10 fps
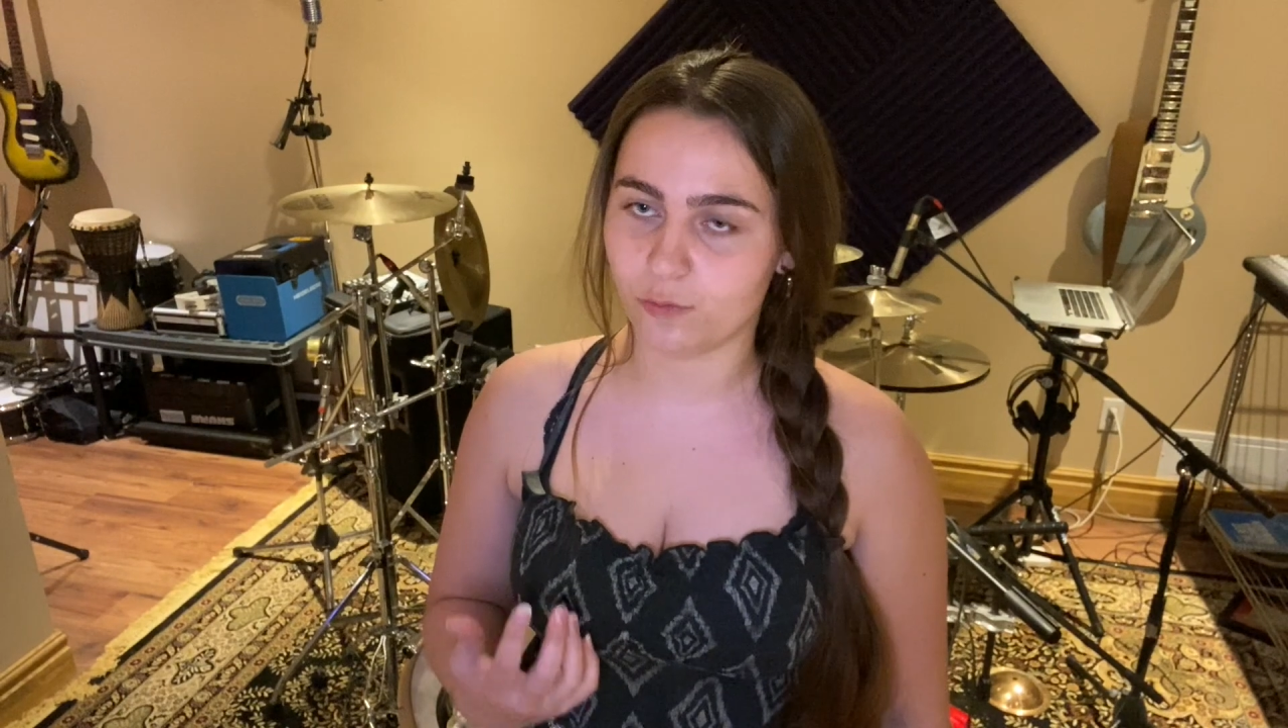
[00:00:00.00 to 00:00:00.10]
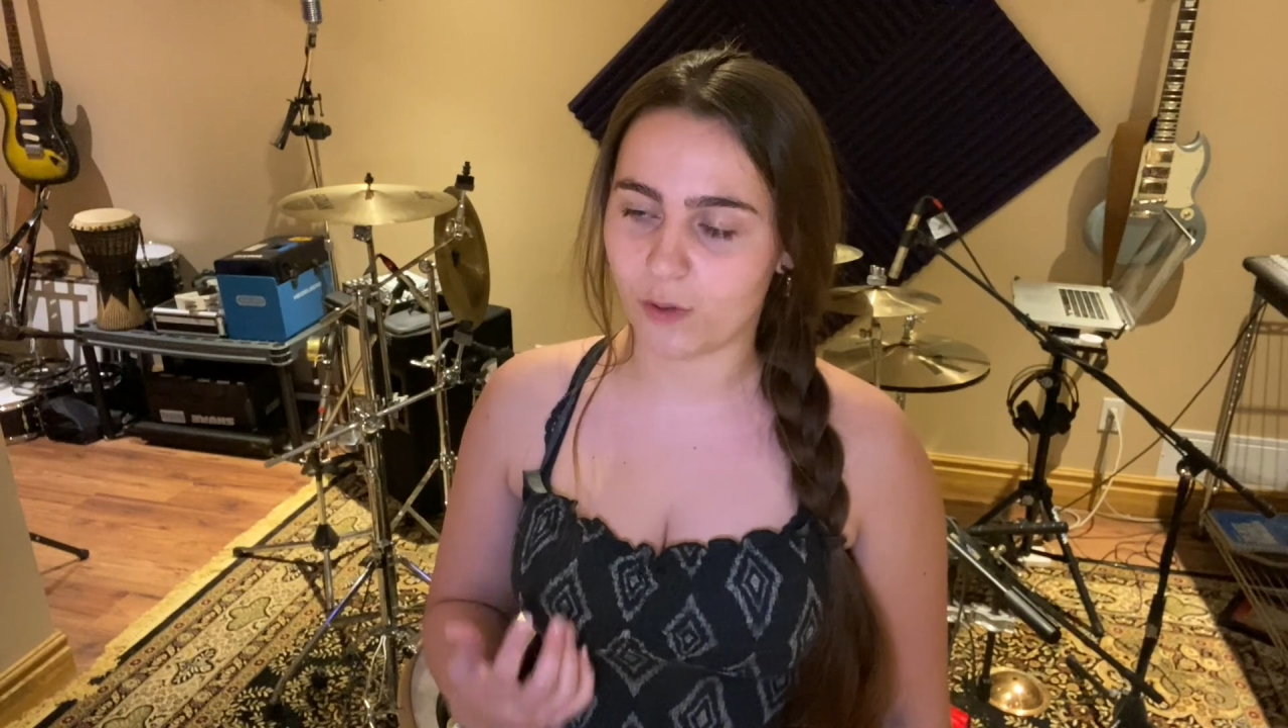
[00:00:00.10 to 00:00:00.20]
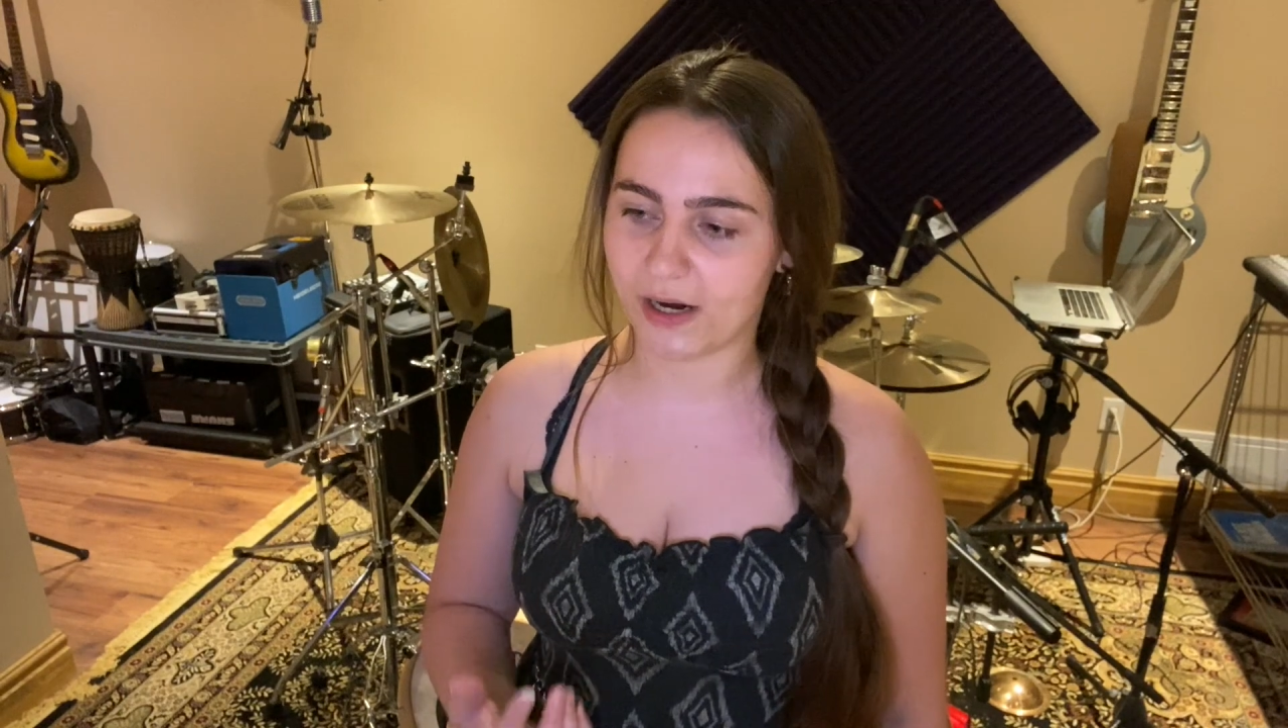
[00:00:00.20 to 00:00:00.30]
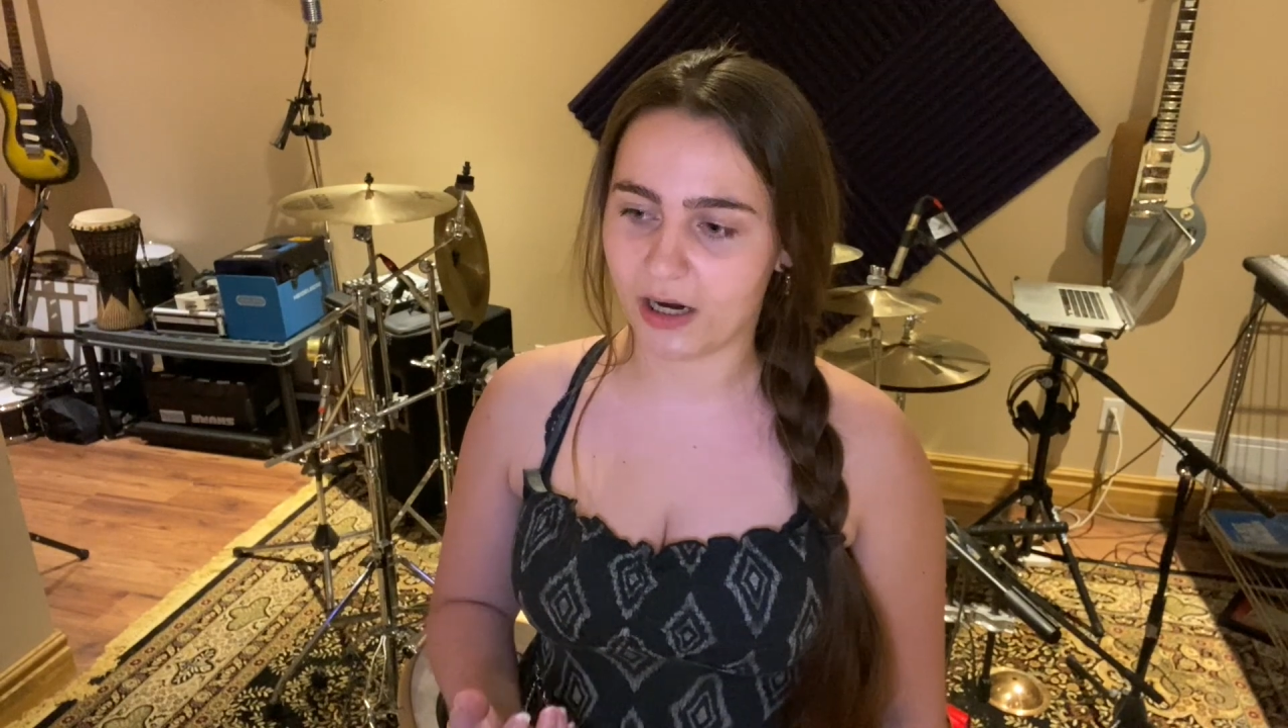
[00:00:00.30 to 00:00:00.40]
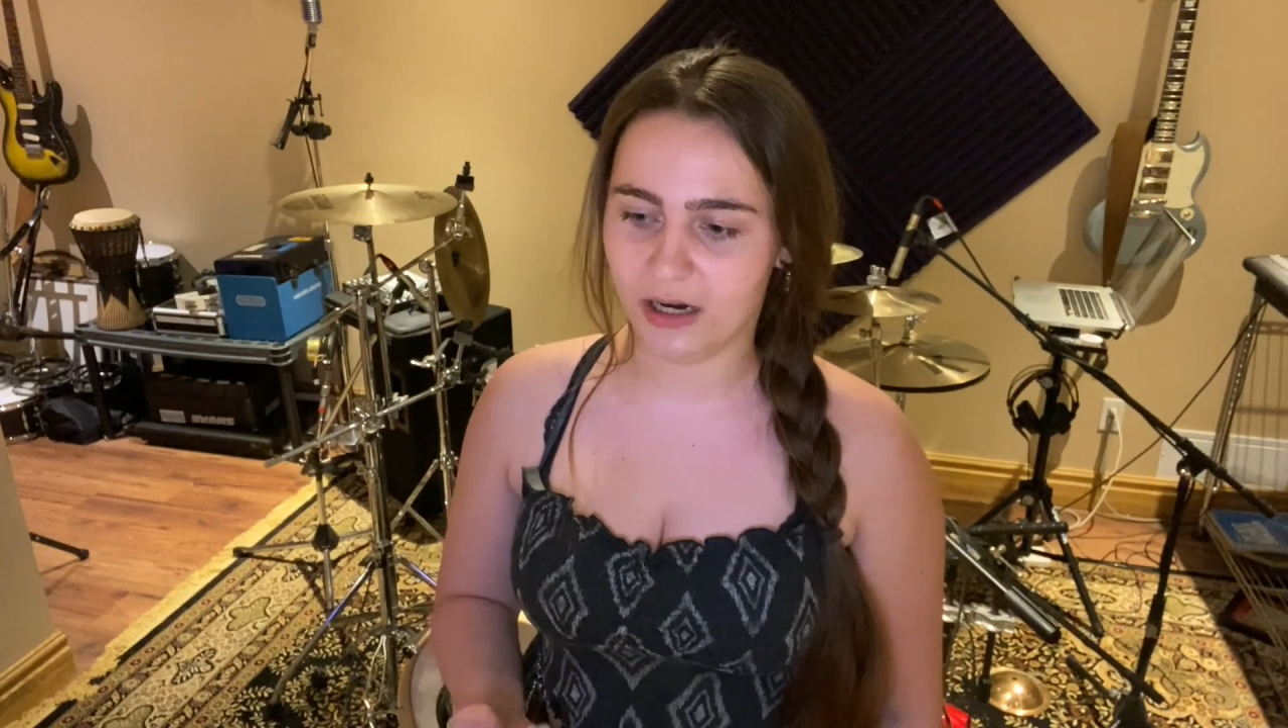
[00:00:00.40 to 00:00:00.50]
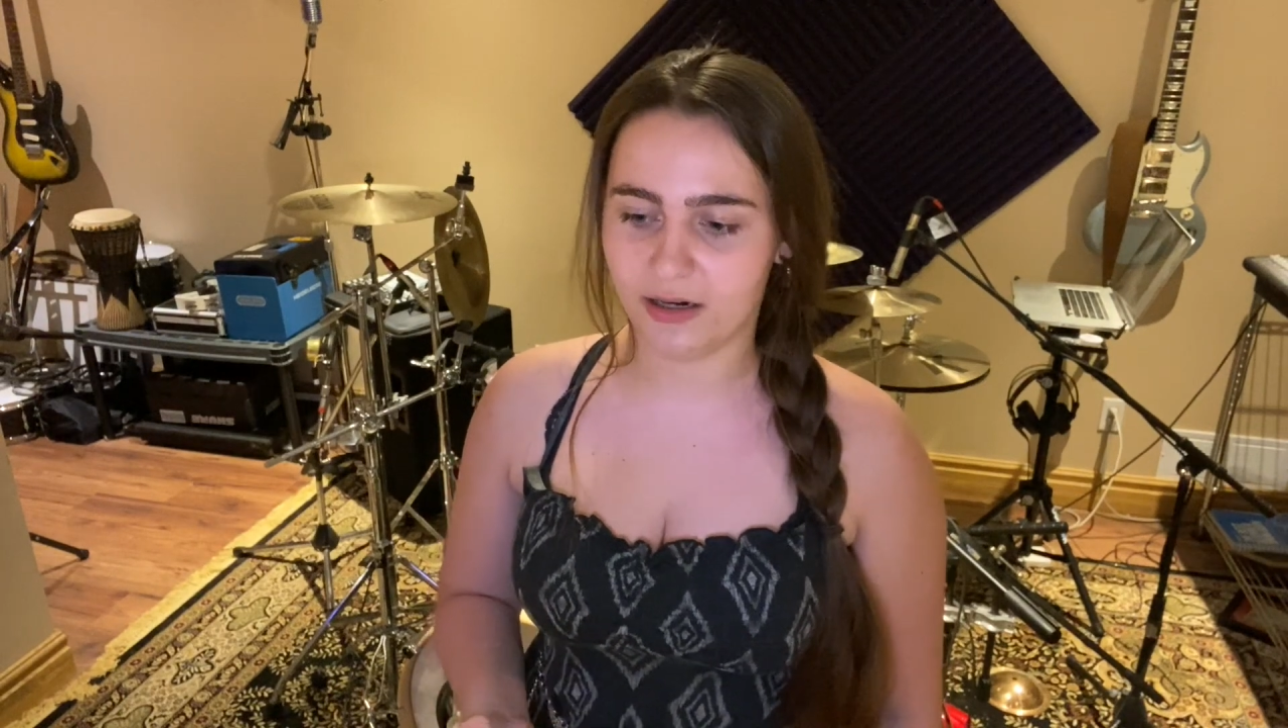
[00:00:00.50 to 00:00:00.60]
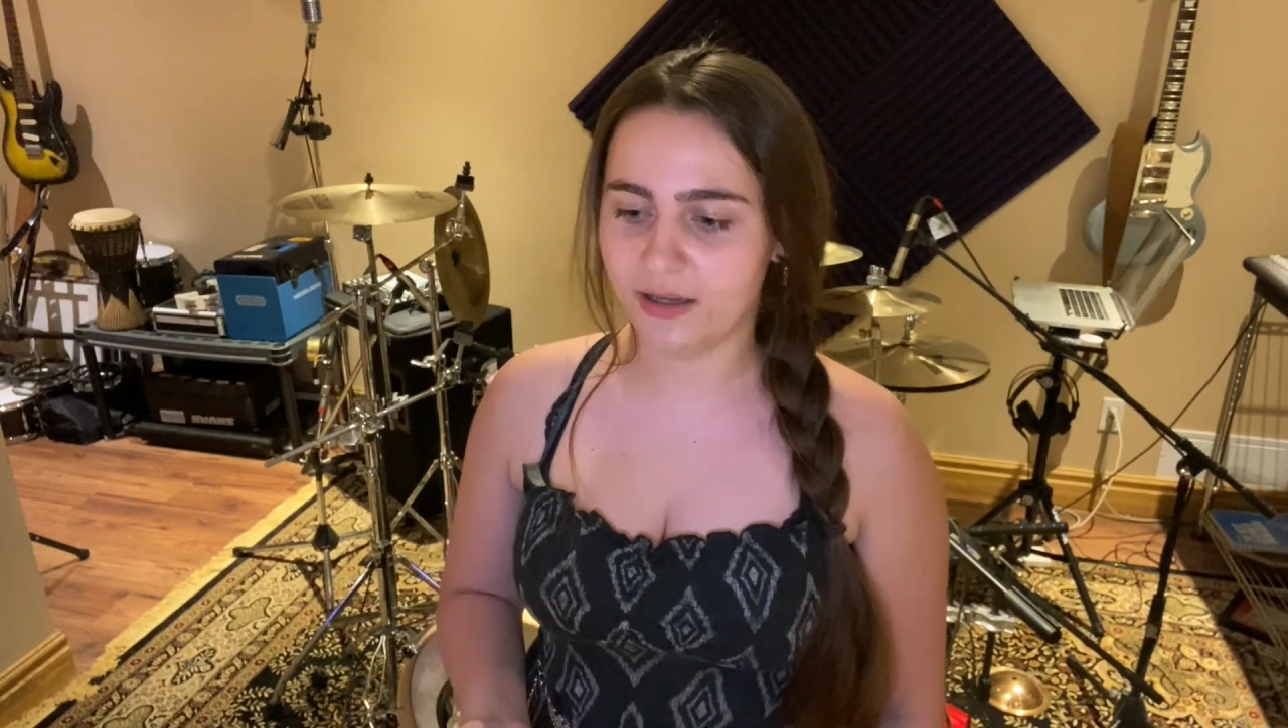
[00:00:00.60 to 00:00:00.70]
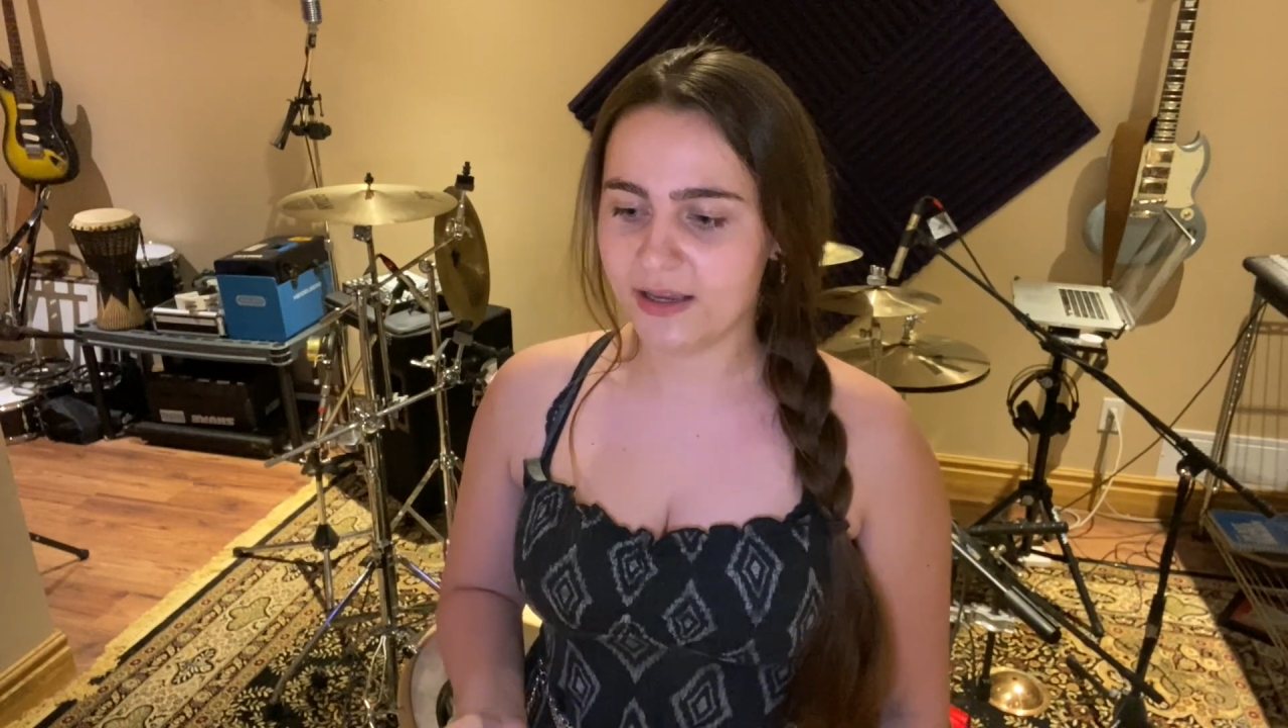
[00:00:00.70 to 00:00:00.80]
where